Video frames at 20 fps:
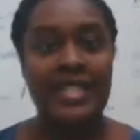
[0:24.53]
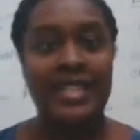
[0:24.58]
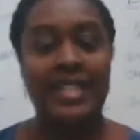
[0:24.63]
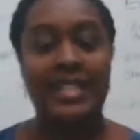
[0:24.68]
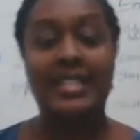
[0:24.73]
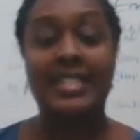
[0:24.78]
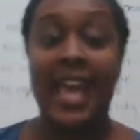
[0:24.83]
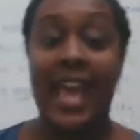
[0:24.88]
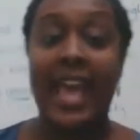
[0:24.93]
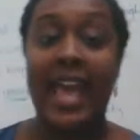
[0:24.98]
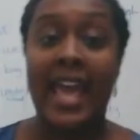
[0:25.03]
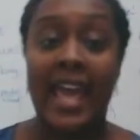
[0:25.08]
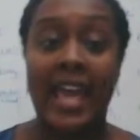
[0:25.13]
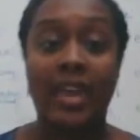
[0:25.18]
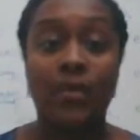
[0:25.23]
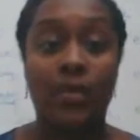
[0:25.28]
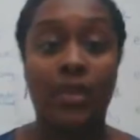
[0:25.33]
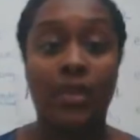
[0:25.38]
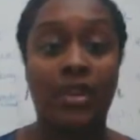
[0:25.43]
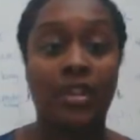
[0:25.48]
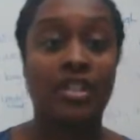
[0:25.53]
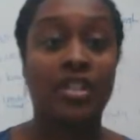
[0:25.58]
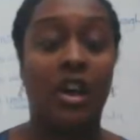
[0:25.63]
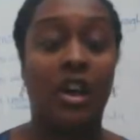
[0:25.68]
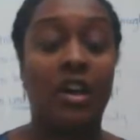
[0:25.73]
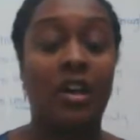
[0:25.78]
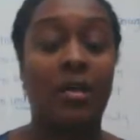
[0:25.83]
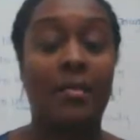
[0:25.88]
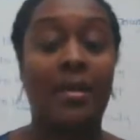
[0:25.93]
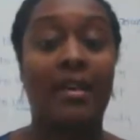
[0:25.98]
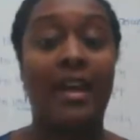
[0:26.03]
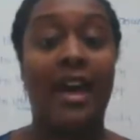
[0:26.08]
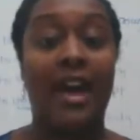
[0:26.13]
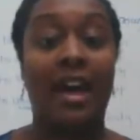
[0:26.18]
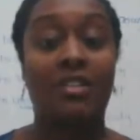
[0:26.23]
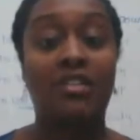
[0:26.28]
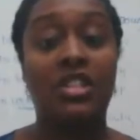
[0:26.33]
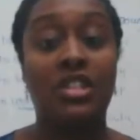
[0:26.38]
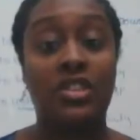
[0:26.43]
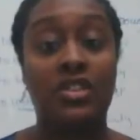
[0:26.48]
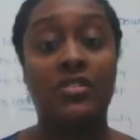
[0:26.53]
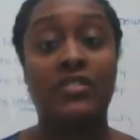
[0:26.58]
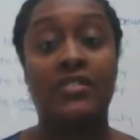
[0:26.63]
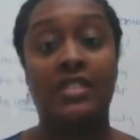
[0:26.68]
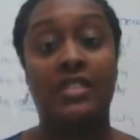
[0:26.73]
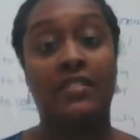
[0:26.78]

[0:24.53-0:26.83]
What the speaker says: Today, we're going to talk about how to use